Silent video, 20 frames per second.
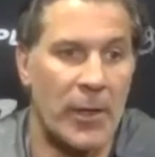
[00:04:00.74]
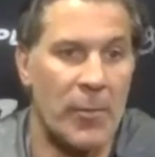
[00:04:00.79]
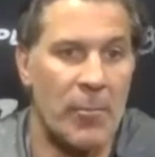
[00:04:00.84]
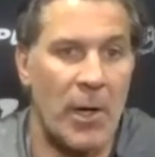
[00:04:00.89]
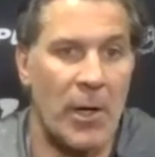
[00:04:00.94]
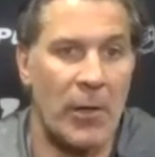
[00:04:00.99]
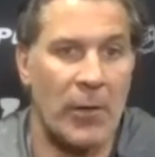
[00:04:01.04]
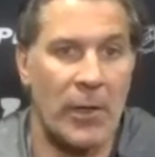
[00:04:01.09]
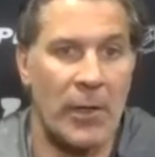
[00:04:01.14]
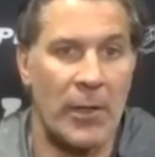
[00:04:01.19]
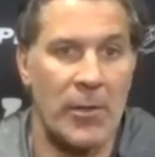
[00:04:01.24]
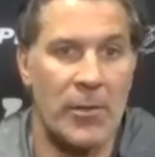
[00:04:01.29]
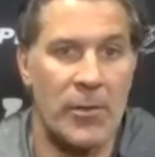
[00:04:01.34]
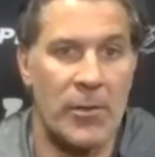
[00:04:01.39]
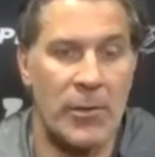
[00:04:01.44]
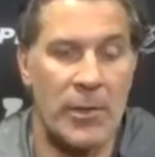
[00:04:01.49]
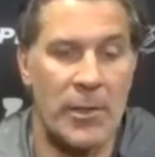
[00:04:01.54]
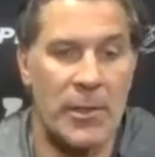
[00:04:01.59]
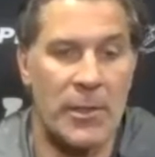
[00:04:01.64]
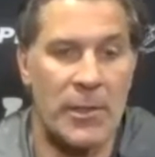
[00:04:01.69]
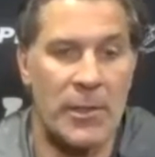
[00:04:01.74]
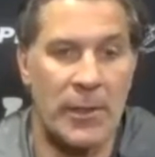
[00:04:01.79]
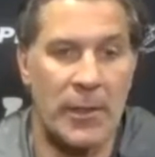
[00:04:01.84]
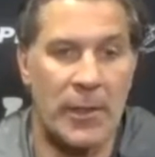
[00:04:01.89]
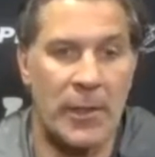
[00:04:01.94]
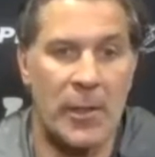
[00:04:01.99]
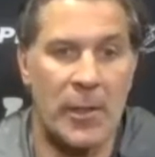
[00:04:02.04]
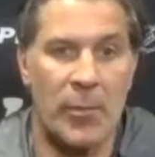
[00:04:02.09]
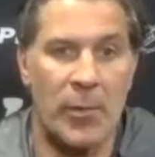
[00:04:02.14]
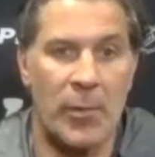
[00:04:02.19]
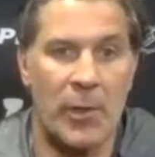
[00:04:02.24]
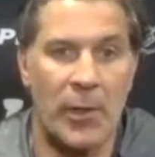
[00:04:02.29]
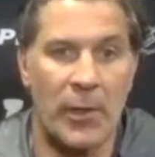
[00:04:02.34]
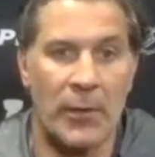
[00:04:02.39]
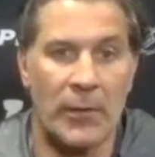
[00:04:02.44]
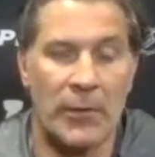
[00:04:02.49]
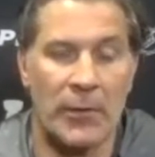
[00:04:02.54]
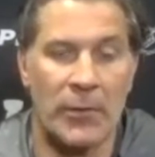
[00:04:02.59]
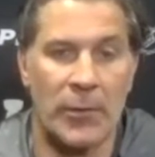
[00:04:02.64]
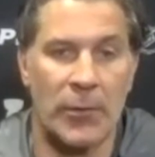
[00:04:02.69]
amount of injuries to key
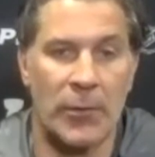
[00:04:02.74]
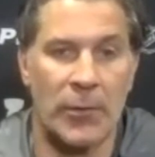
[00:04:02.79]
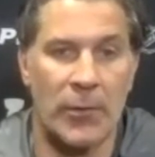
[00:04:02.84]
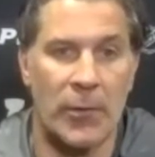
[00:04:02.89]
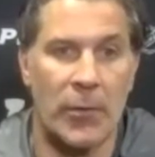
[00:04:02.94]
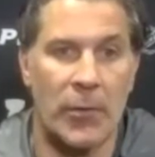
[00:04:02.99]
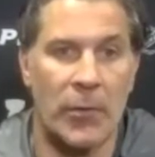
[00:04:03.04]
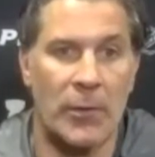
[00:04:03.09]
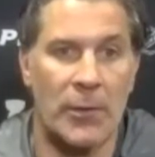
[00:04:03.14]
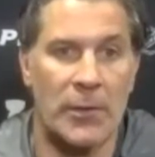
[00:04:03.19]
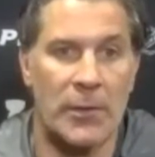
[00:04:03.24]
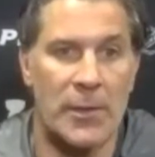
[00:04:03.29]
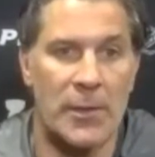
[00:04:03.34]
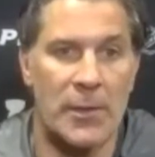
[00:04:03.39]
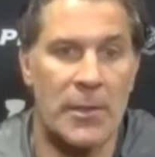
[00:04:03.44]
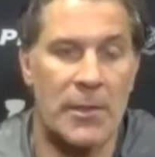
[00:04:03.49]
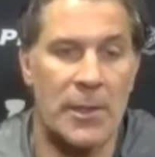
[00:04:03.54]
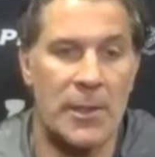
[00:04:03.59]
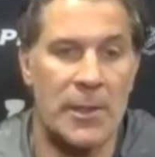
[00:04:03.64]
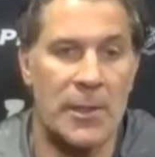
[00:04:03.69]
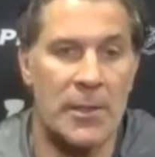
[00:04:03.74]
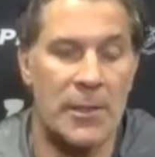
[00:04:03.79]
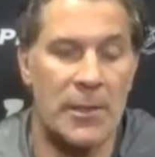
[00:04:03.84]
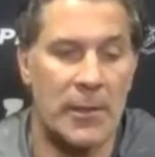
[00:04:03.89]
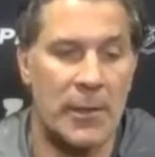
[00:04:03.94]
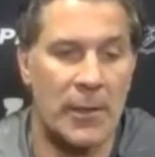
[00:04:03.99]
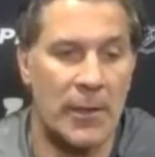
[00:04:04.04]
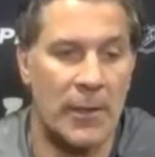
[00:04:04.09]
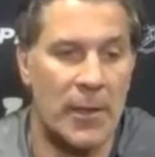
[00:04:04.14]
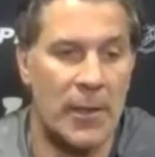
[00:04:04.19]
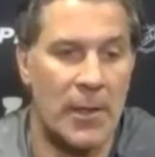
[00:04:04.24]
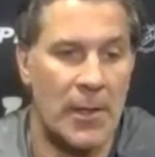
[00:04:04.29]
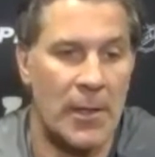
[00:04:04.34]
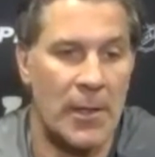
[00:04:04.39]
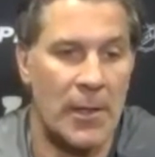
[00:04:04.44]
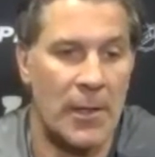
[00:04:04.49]
players throughout the course of the season.